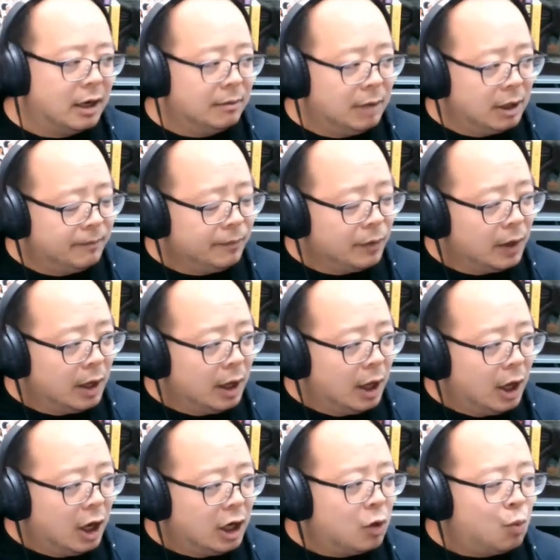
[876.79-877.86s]
I mean,
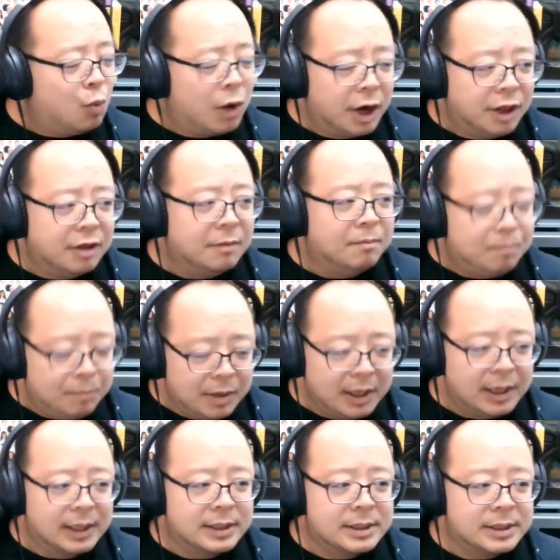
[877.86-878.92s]
one of the
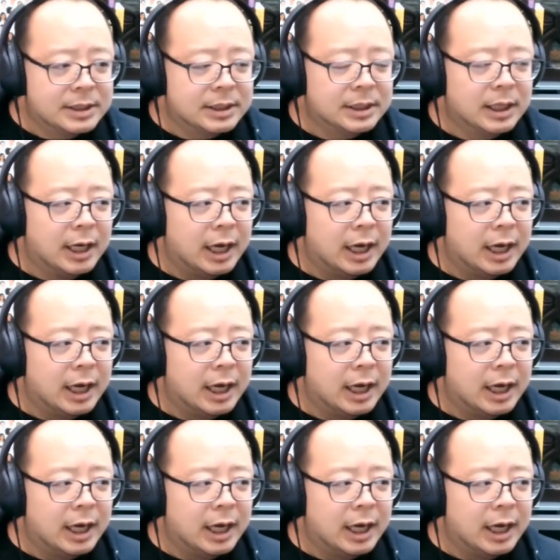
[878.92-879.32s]
biggest